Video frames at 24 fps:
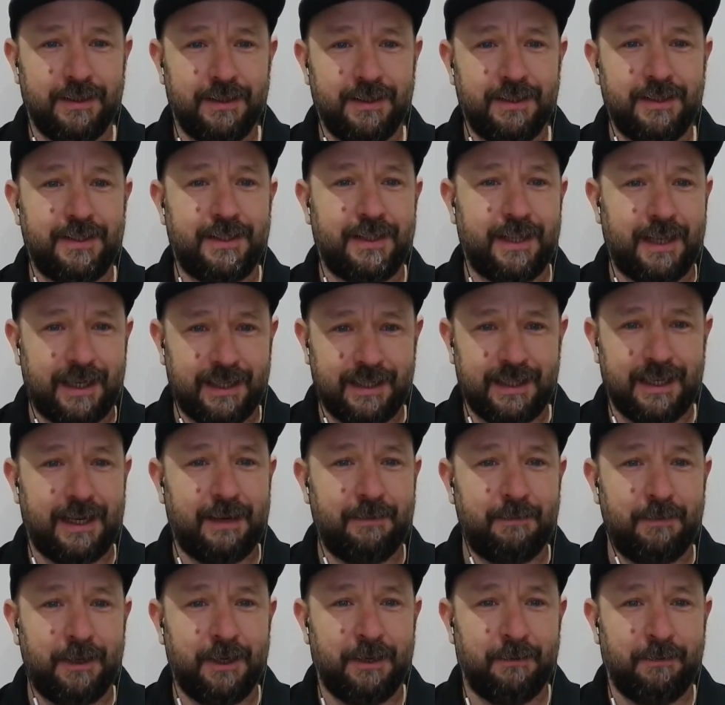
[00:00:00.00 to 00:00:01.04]
sat
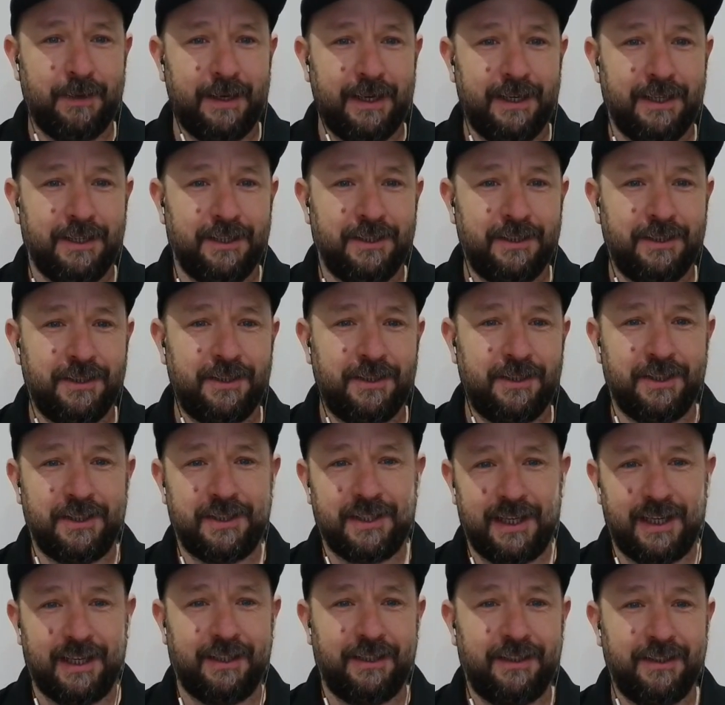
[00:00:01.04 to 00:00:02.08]
down by the beach,
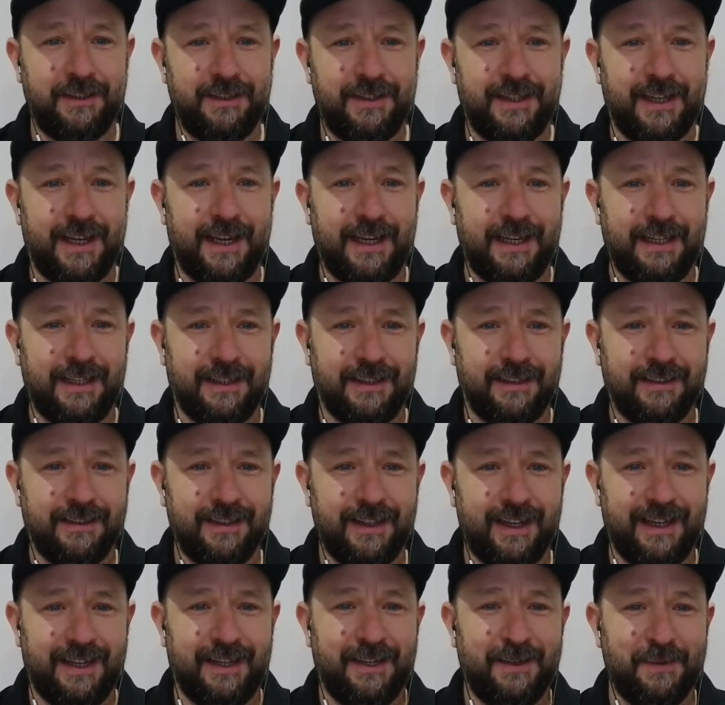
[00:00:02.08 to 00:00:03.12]
just had a good day
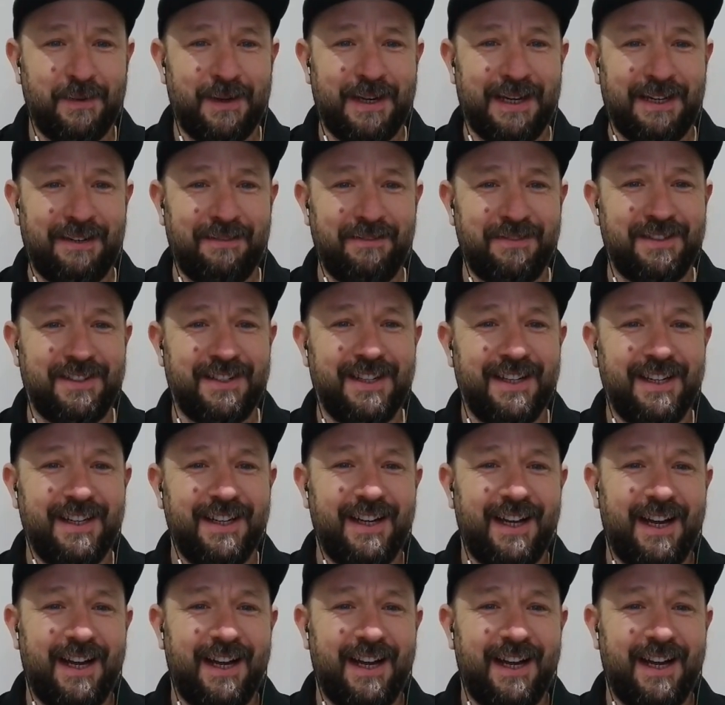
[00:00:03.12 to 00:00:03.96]
in the waves,